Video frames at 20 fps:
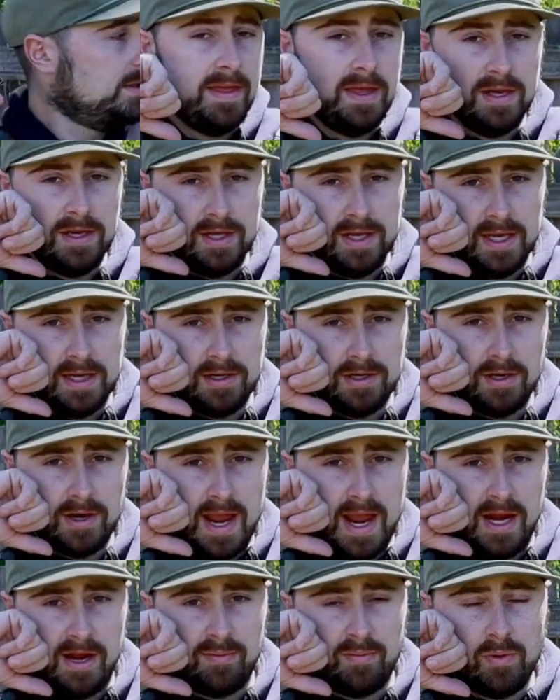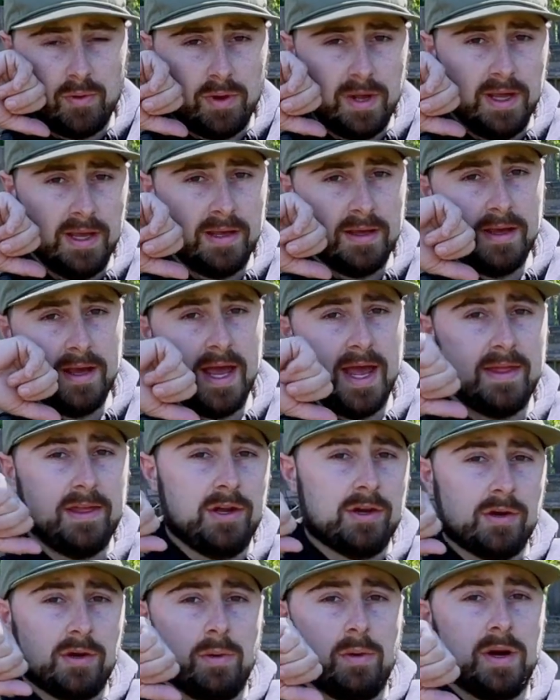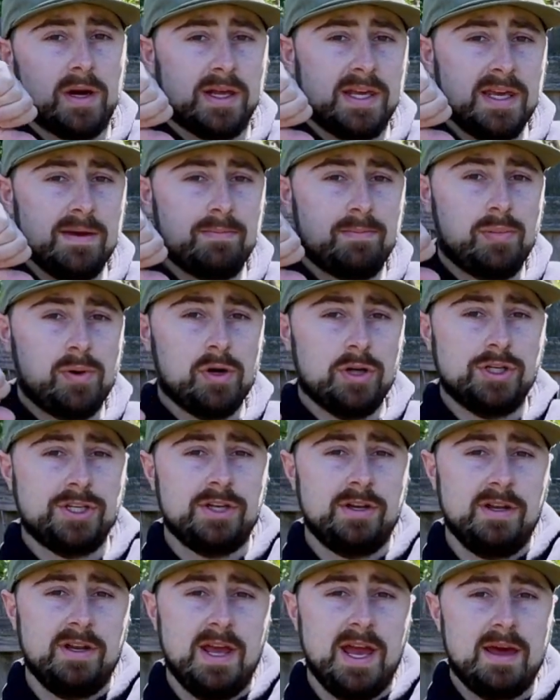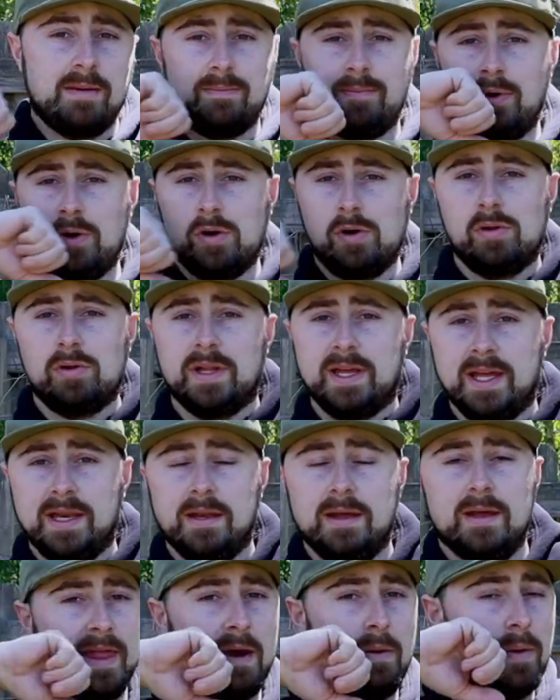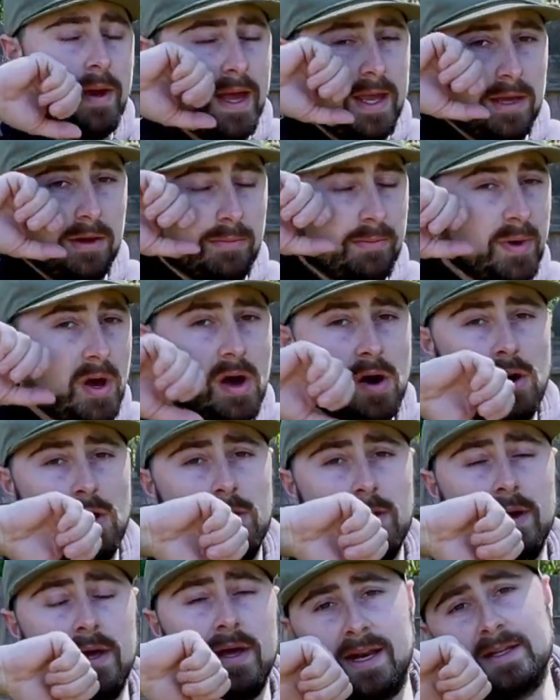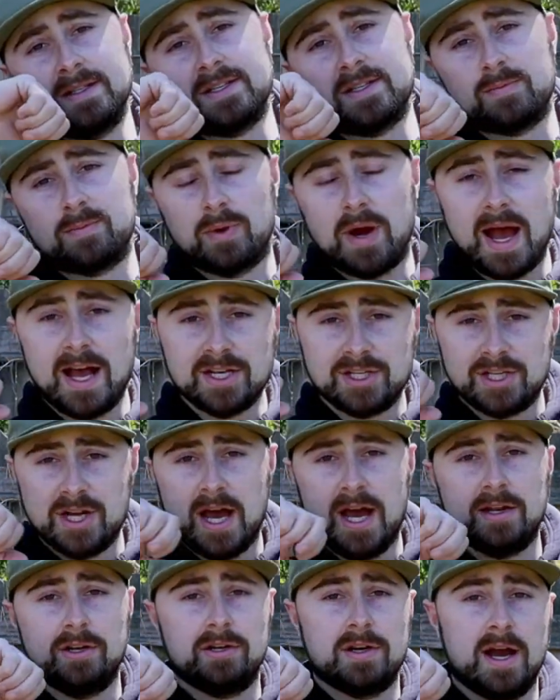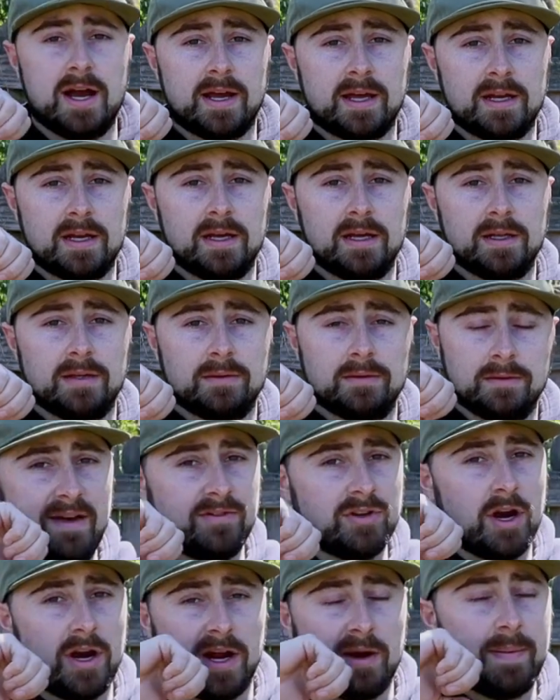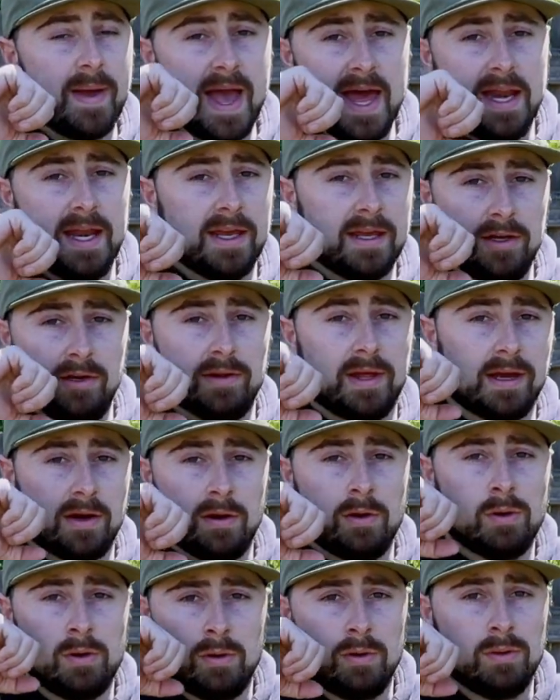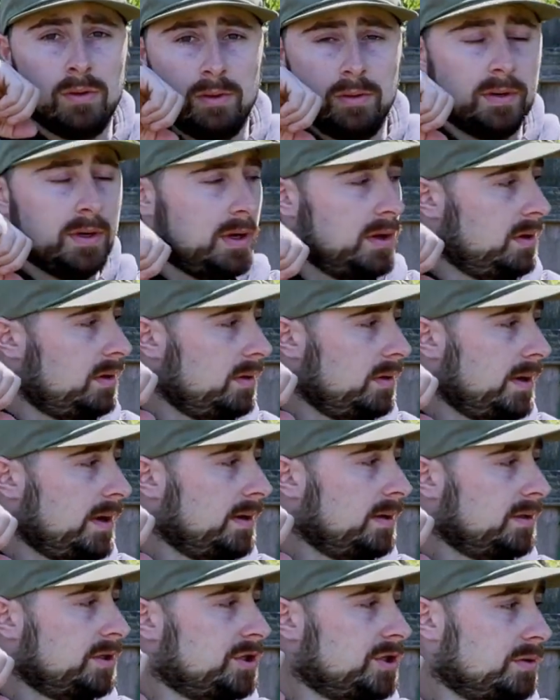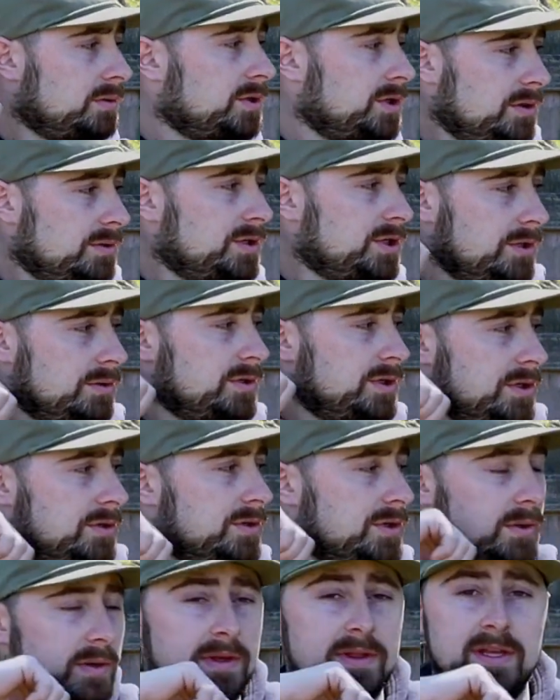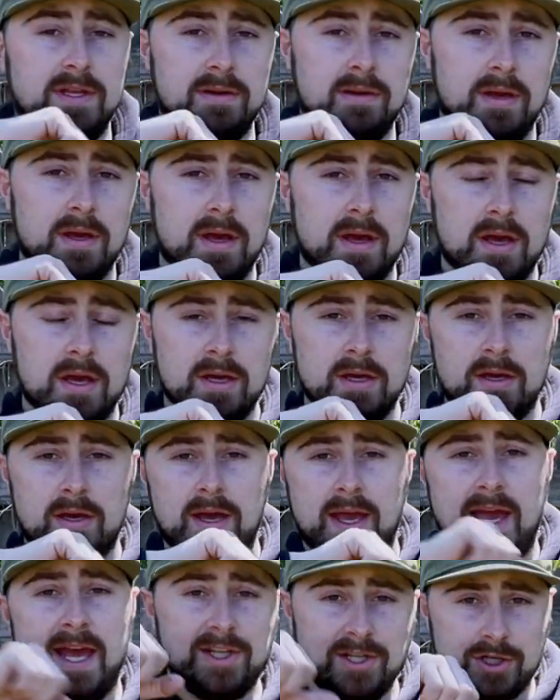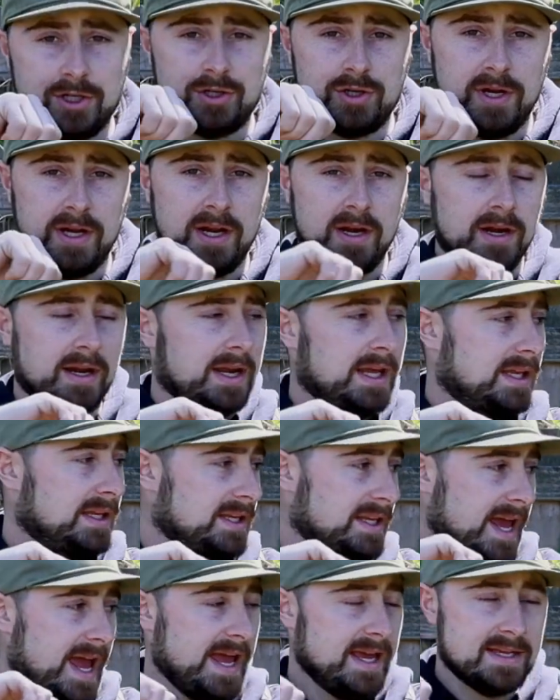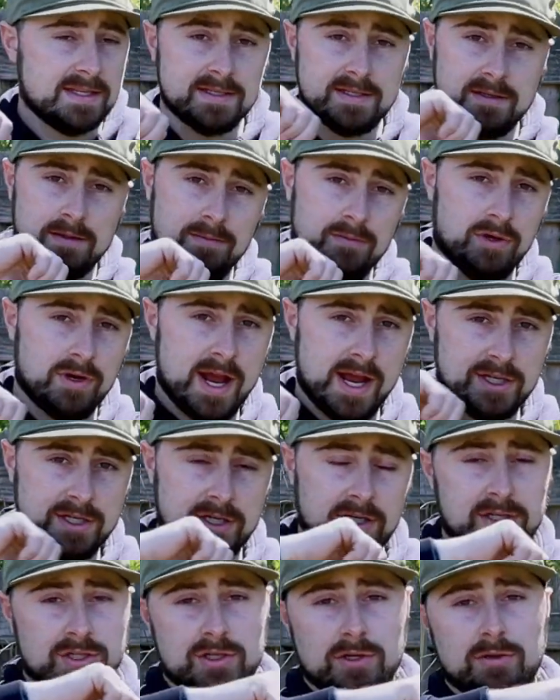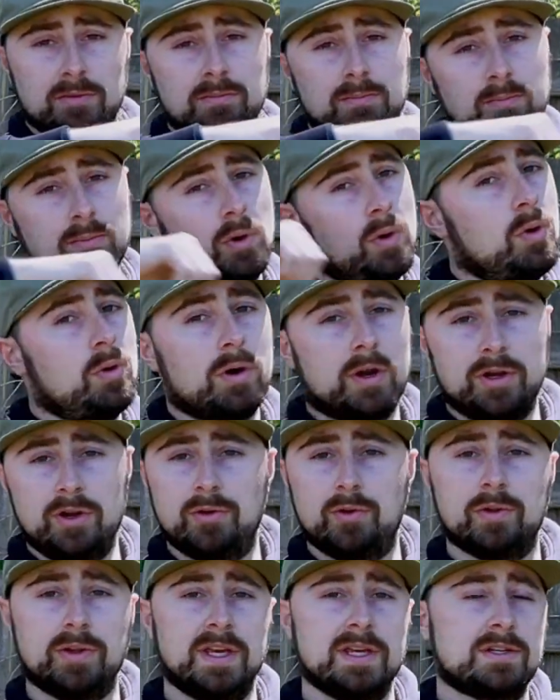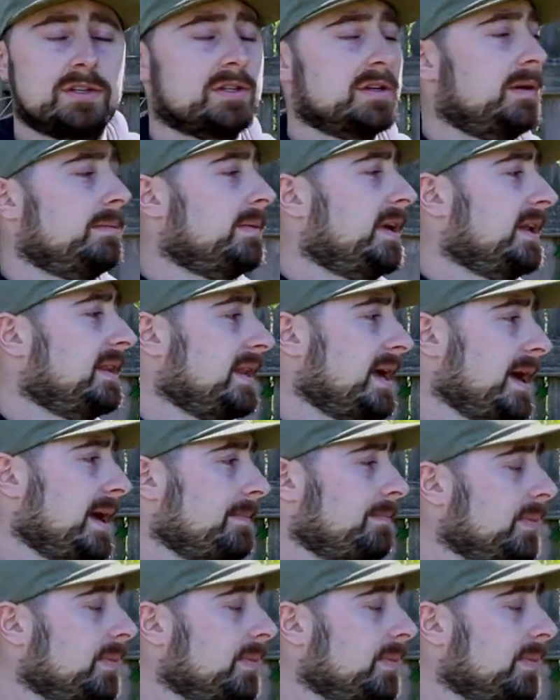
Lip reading: and then you get your anchor point, and then you're going to want to keep pushing and pulling. That way your bow kind of is a surprise shot, and you're not going to have target panic, and you're like, oh no, shoot, and then hit your trigger and it yanks some direction because you pulled on your release or something like that.